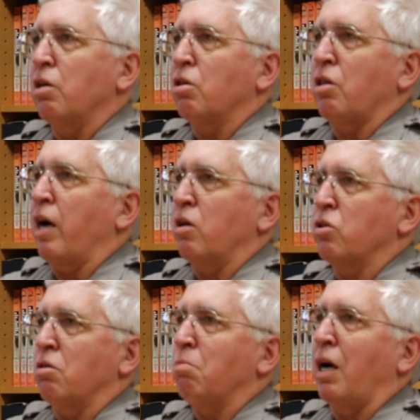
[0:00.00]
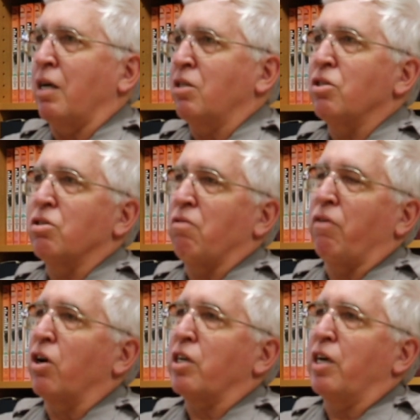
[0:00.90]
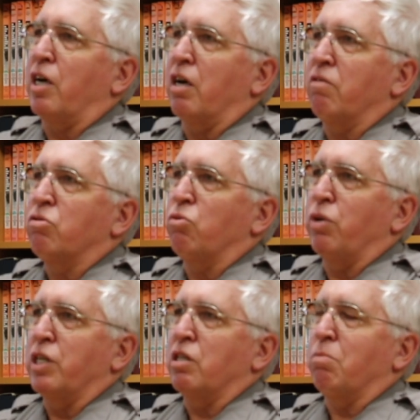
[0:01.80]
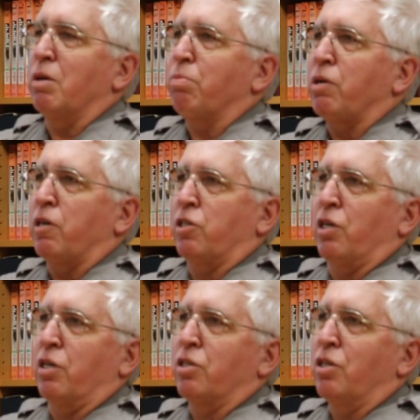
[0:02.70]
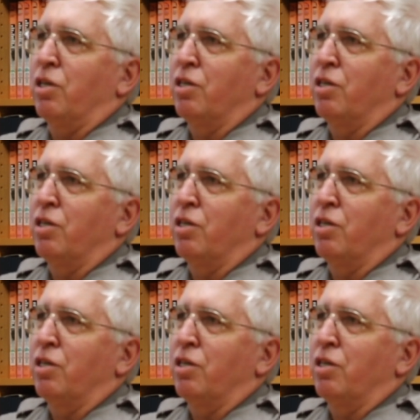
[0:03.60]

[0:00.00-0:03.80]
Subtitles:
1,000 boxes of archives waiting to be processed.